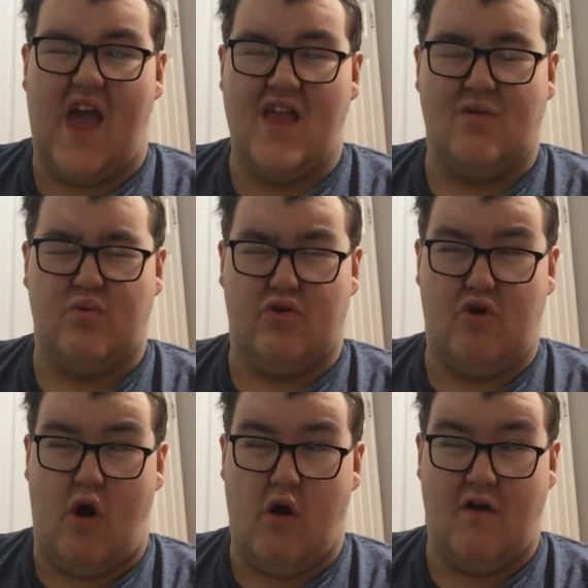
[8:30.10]
ends
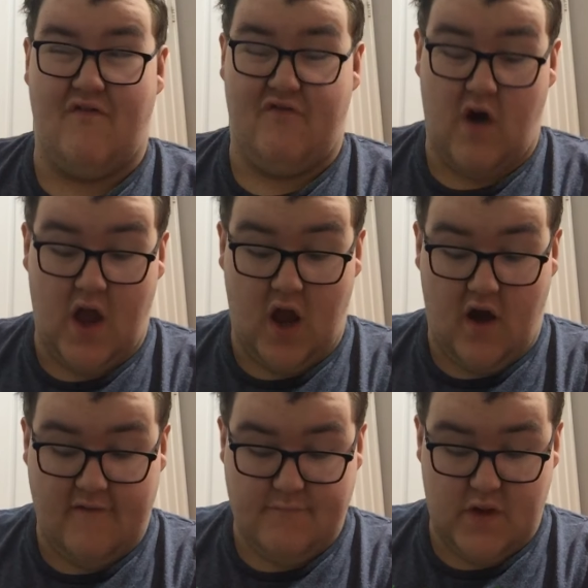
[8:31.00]
with Kara
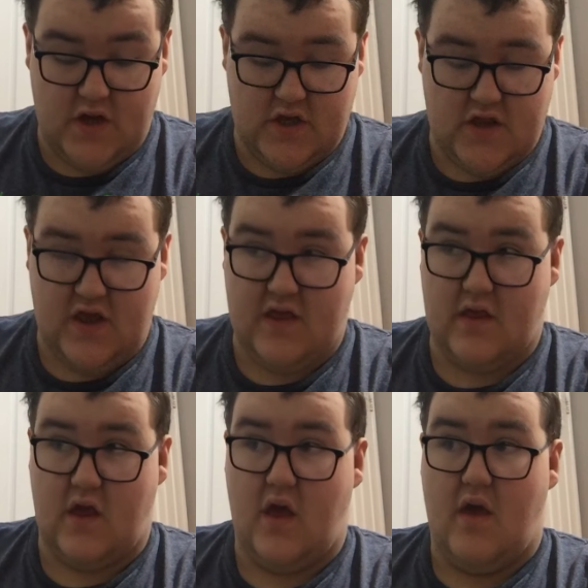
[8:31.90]
flying off because
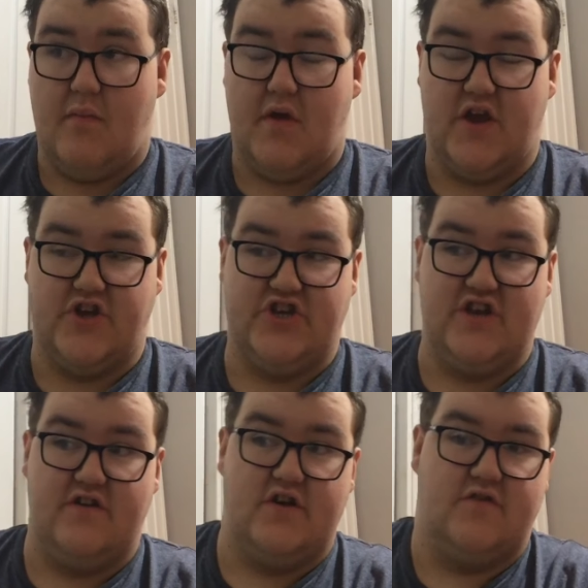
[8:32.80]
he's a because
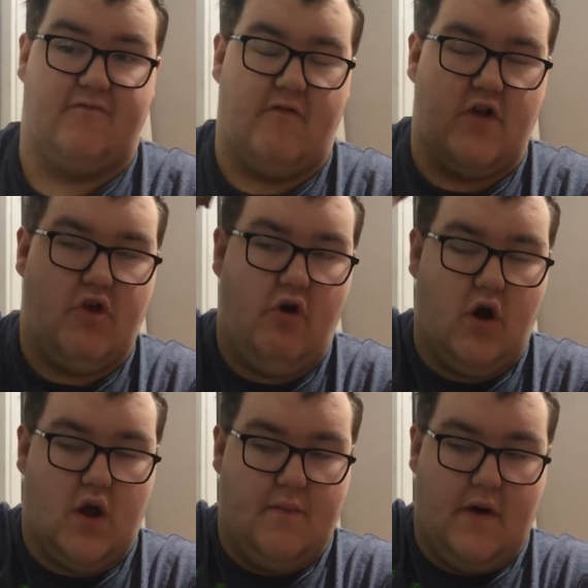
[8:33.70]
she confronts
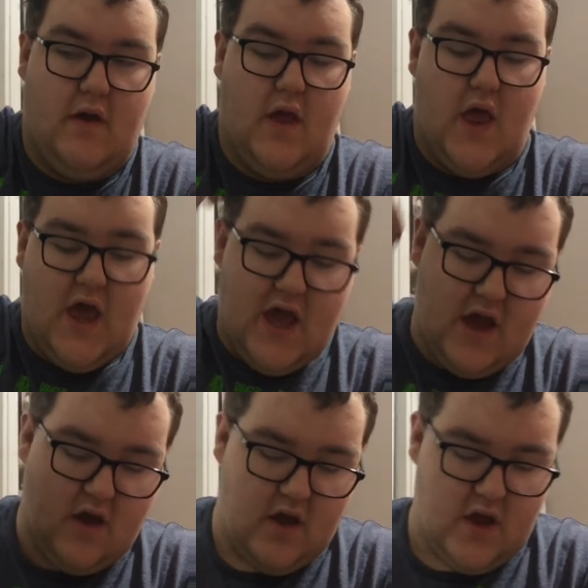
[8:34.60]
Clark about
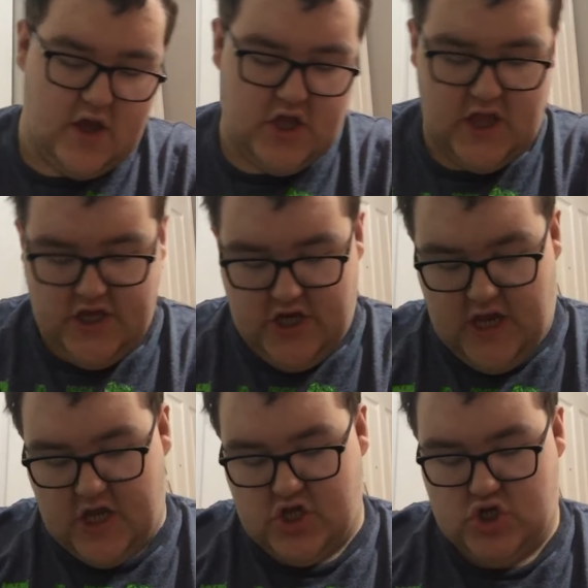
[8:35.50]
how that she
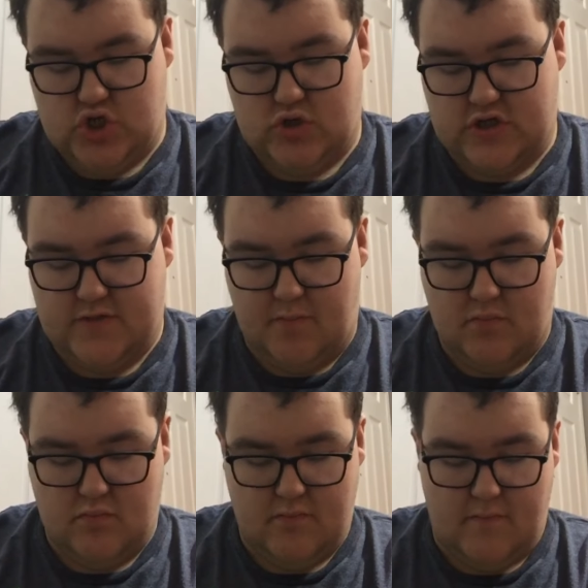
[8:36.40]
can't trust
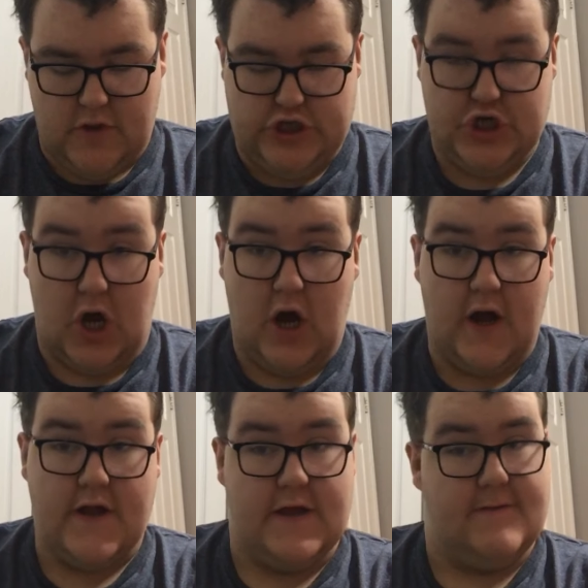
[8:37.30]

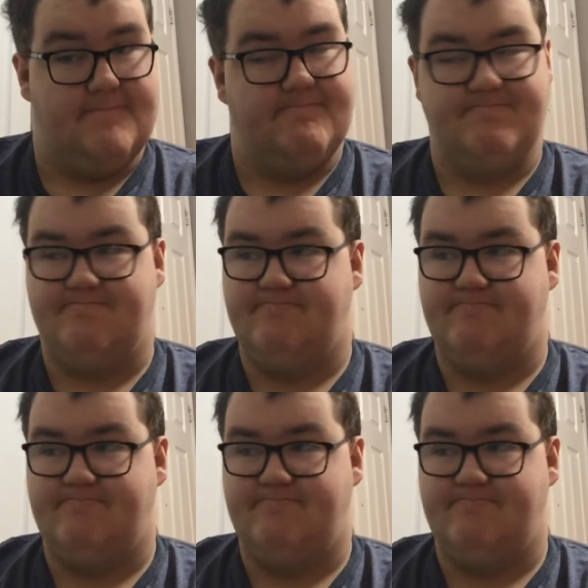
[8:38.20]
Jean and